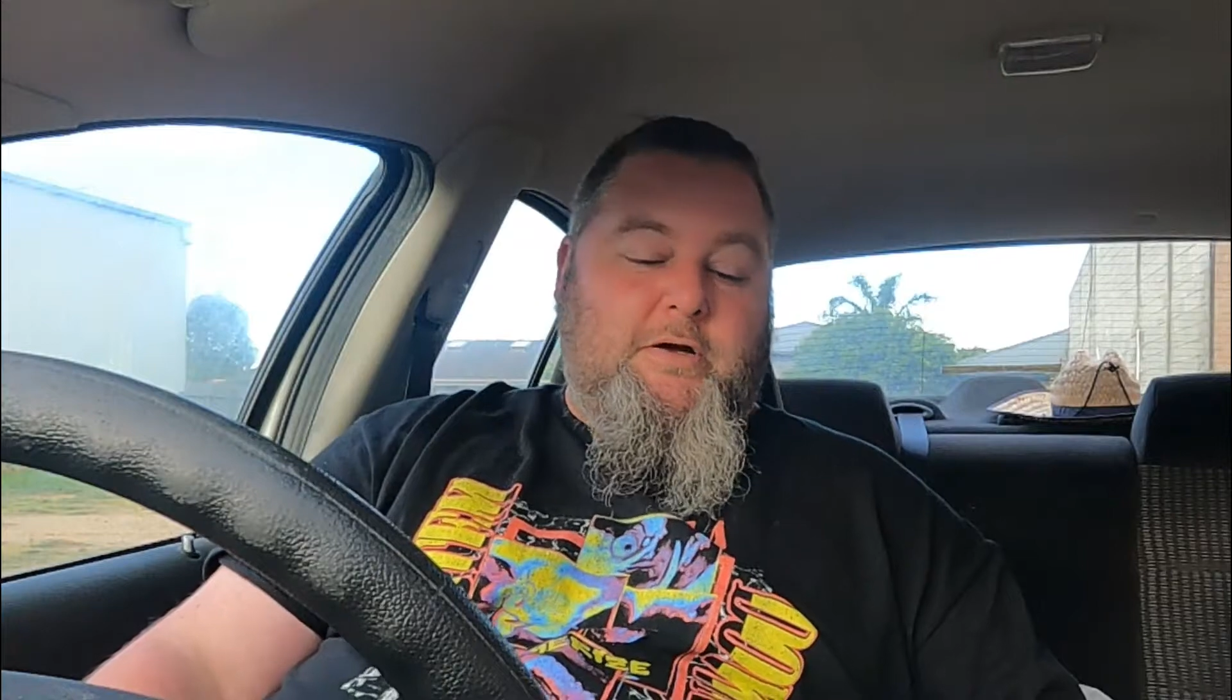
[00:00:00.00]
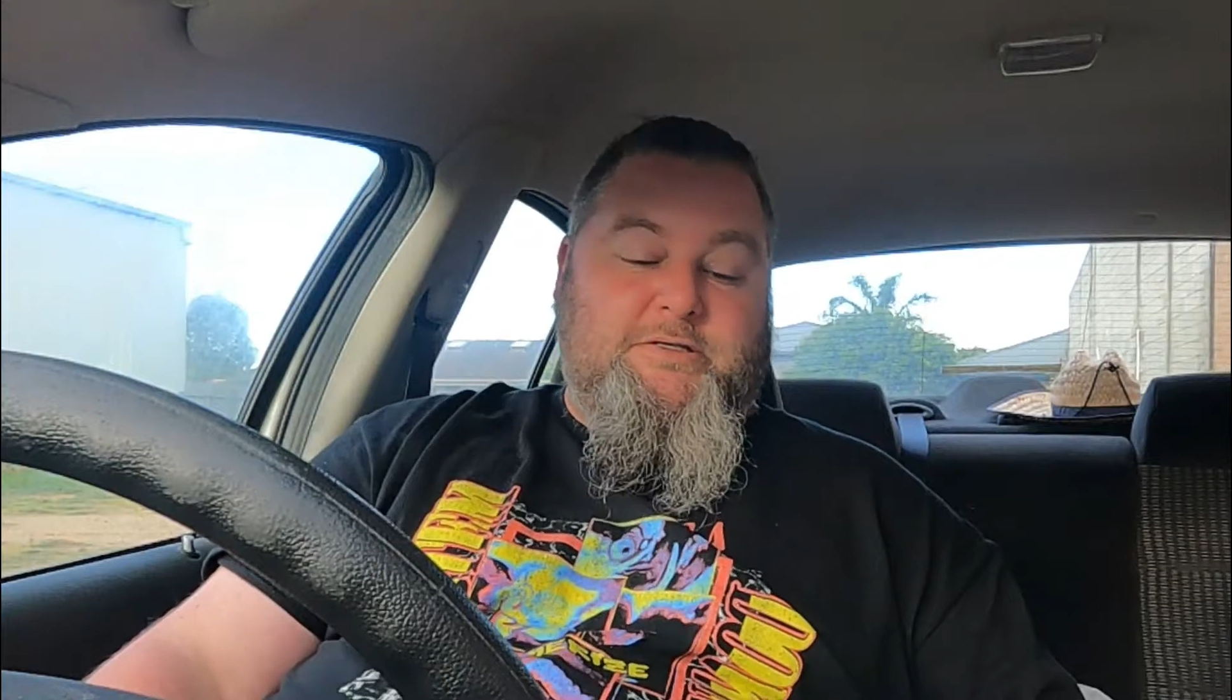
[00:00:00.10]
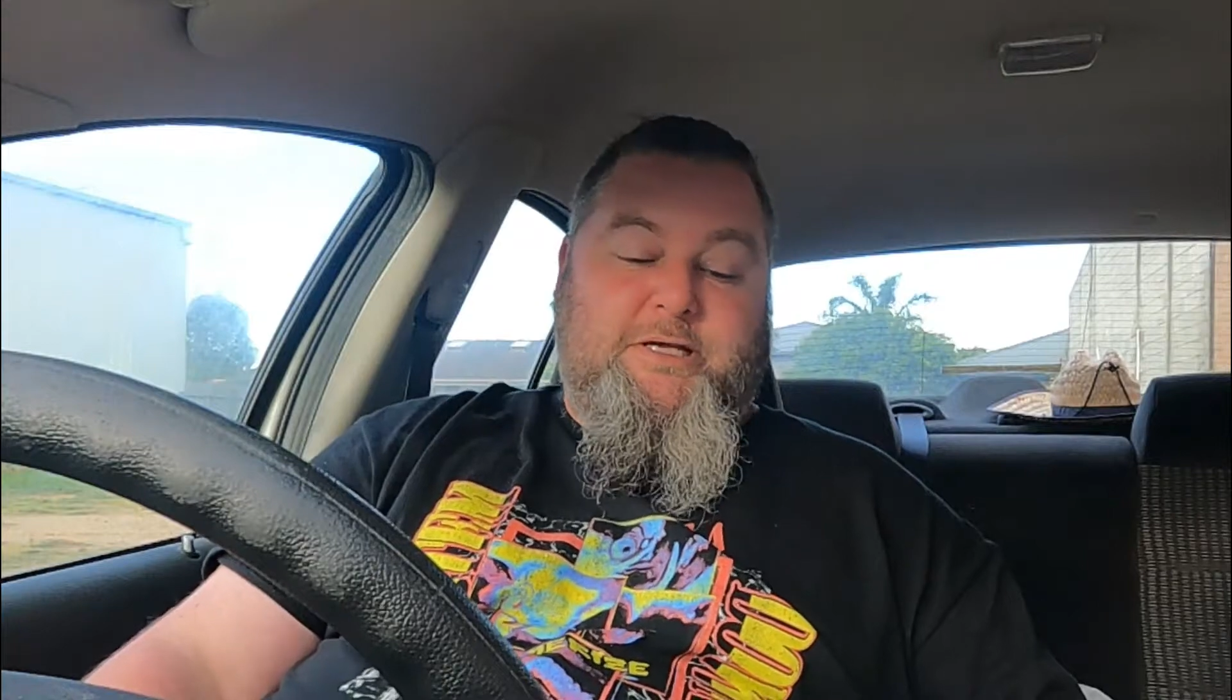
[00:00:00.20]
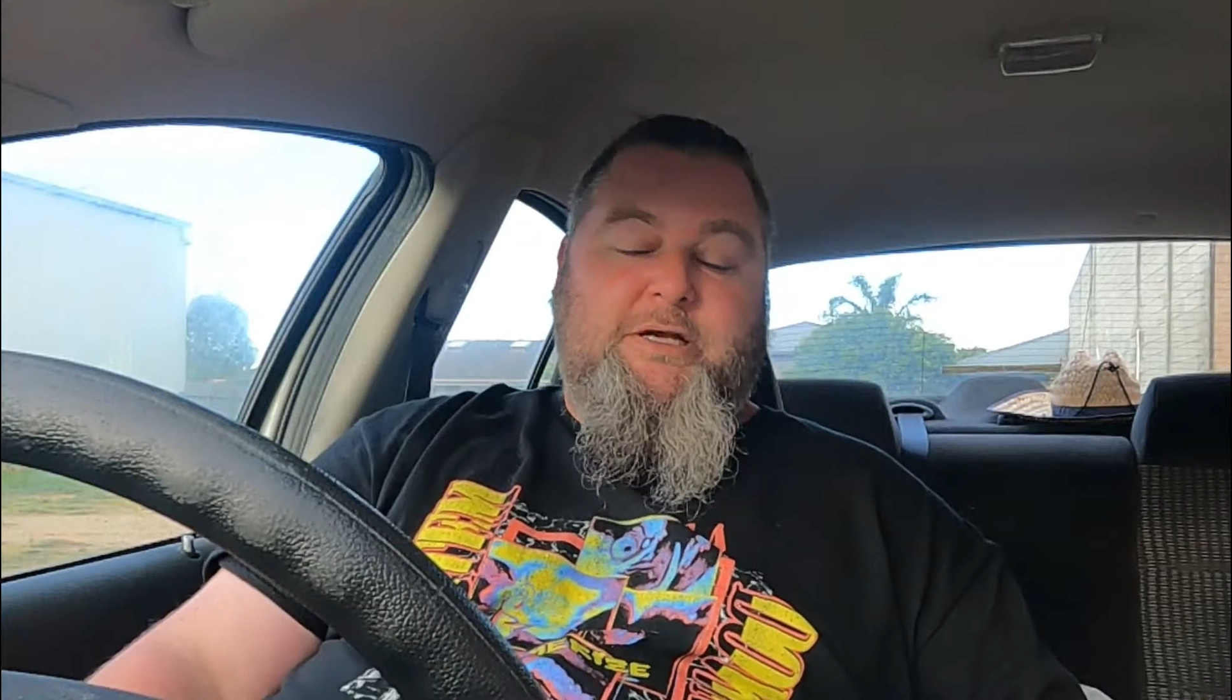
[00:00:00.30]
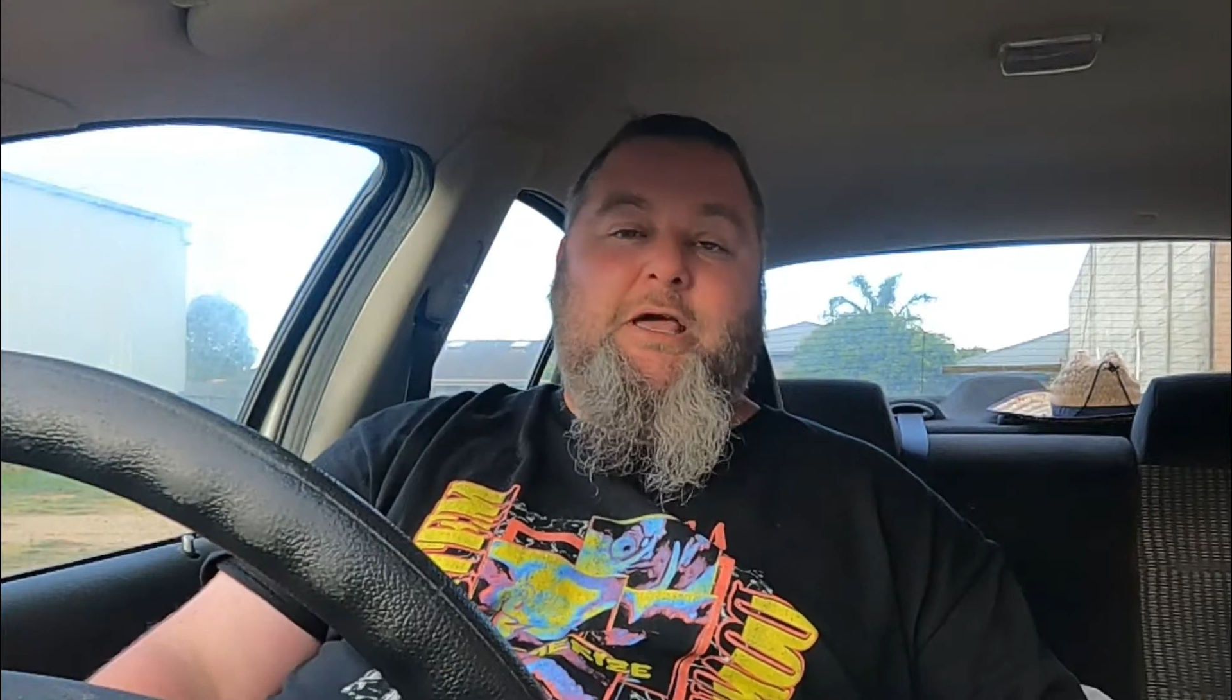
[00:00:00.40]
I
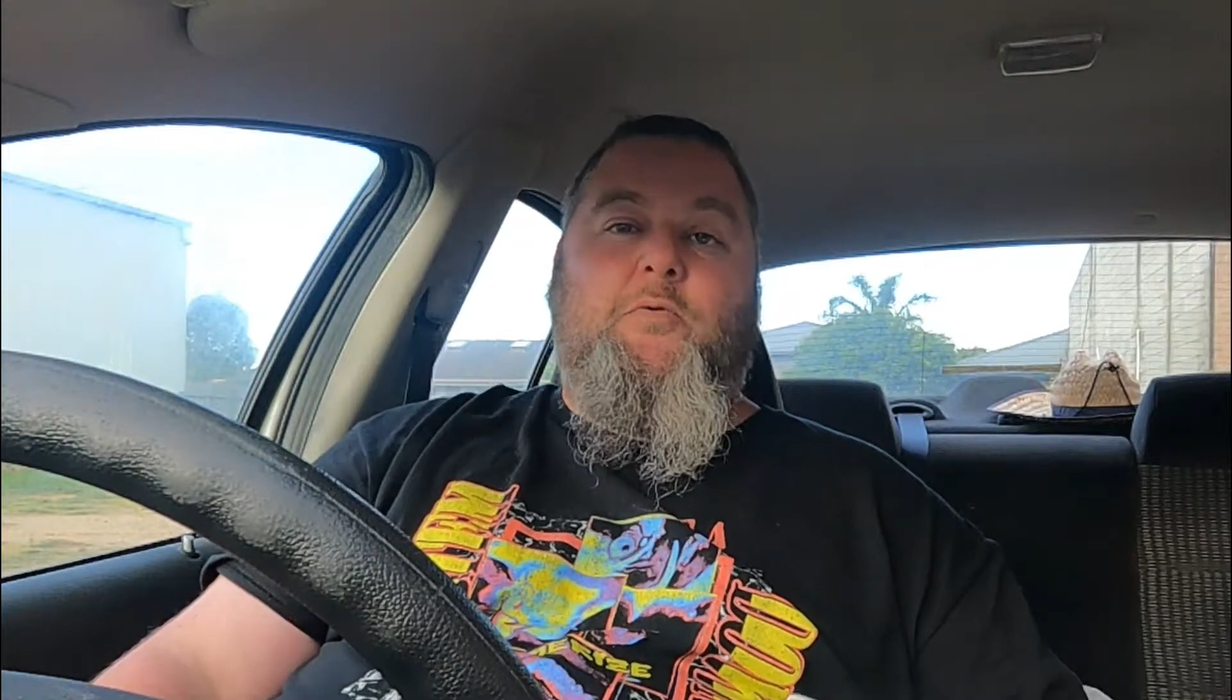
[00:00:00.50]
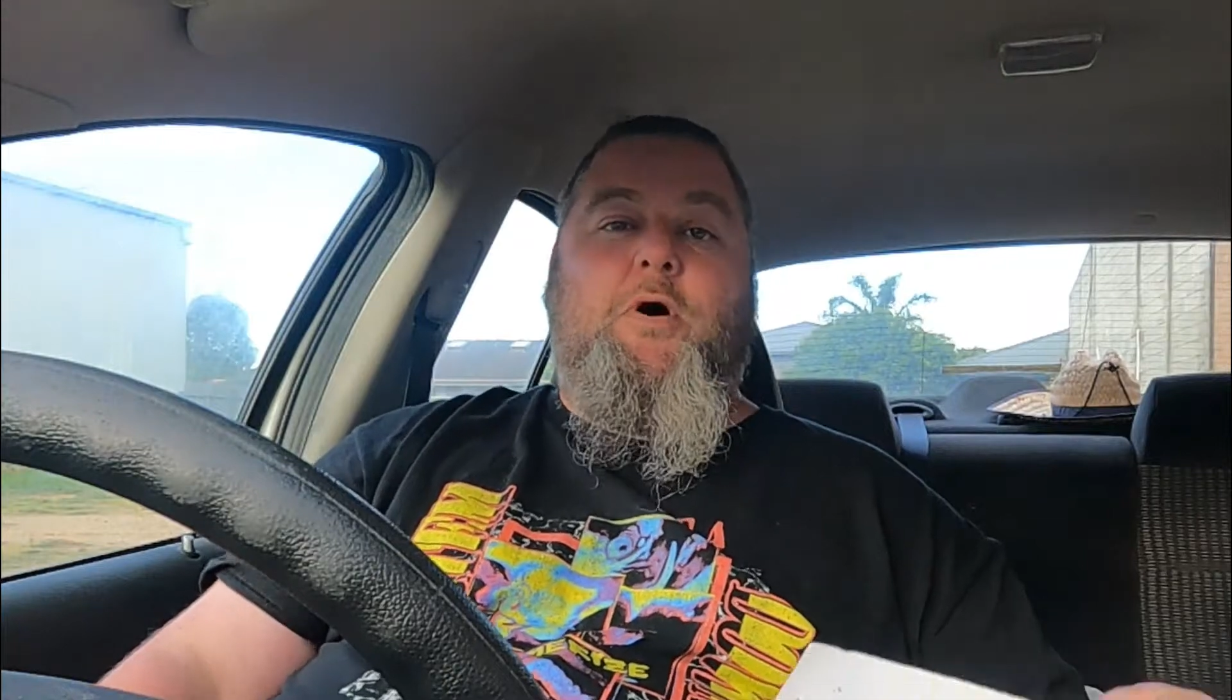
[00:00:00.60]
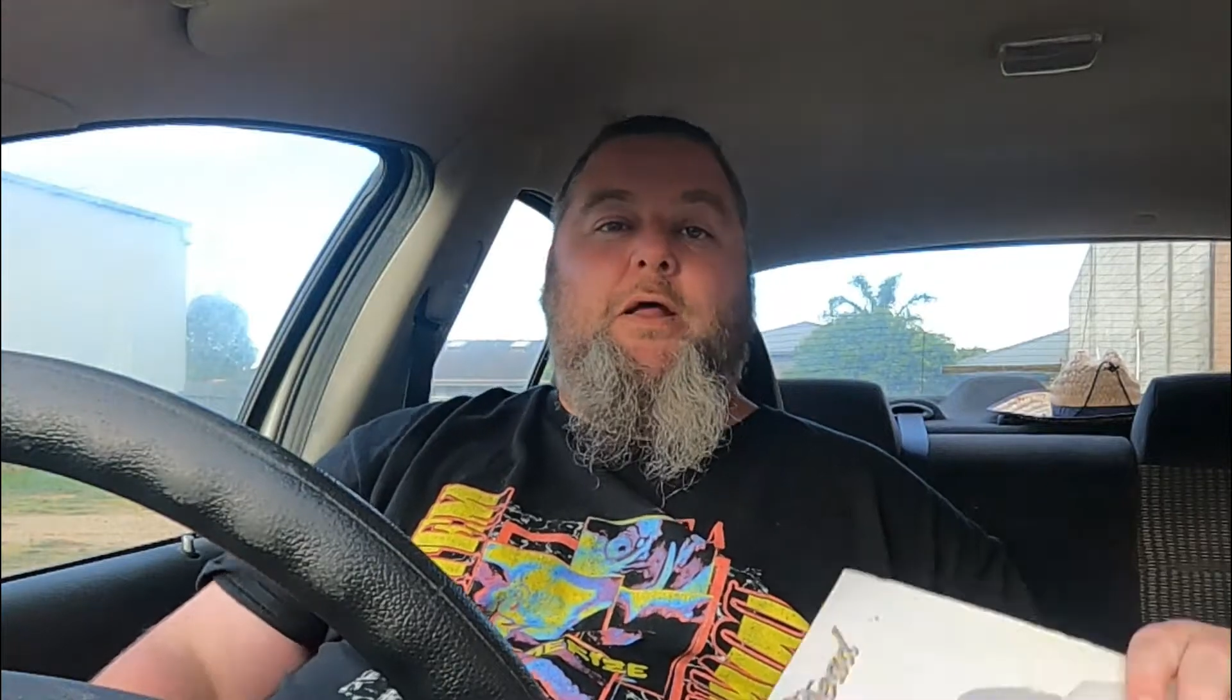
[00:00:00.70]
did get